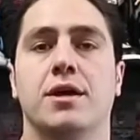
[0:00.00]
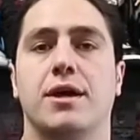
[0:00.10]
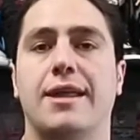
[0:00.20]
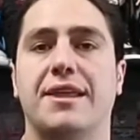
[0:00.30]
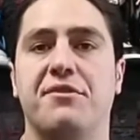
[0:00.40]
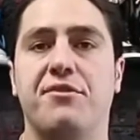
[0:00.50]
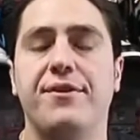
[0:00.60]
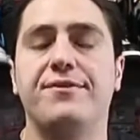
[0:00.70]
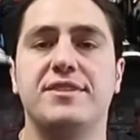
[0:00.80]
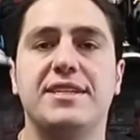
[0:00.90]
Got like
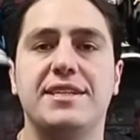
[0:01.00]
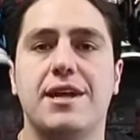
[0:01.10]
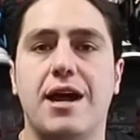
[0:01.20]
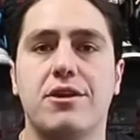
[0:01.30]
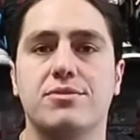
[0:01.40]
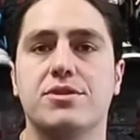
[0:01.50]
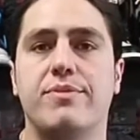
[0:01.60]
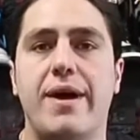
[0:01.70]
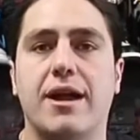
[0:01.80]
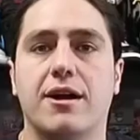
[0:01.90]
15 items to
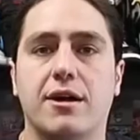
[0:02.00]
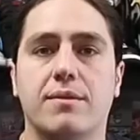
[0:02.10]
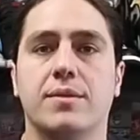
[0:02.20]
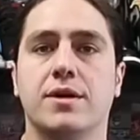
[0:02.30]
pack up.